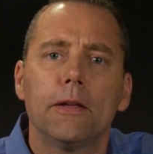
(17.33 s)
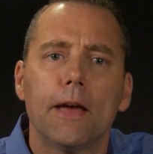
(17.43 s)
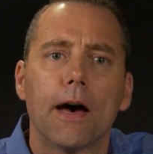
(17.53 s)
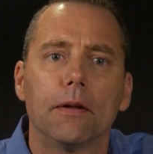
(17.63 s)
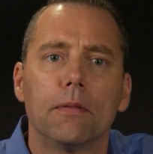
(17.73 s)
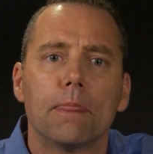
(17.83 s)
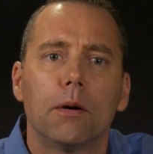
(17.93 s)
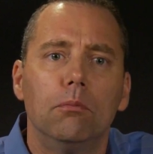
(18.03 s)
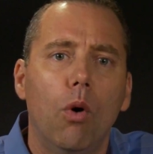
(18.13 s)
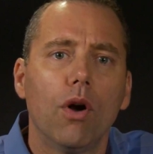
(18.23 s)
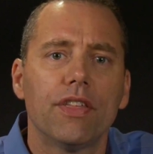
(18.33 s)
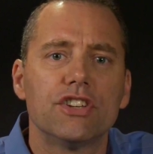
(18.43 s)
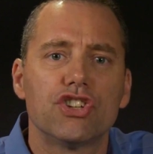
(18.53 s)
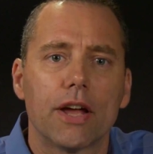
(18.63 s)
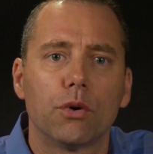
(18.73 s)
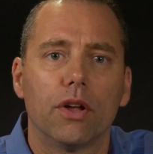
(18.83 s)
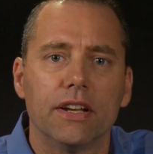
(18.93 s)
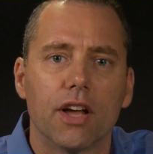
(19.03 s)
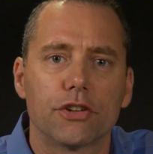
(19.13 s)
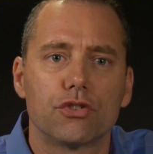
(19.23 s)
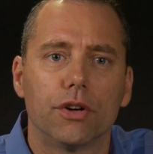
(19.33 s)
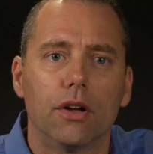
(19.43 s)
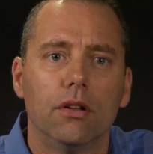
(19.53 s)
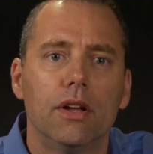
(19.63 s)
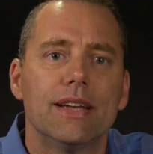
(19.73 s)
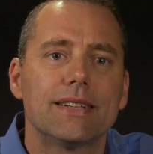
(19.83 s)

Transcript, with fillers: Yet, more than general industrial,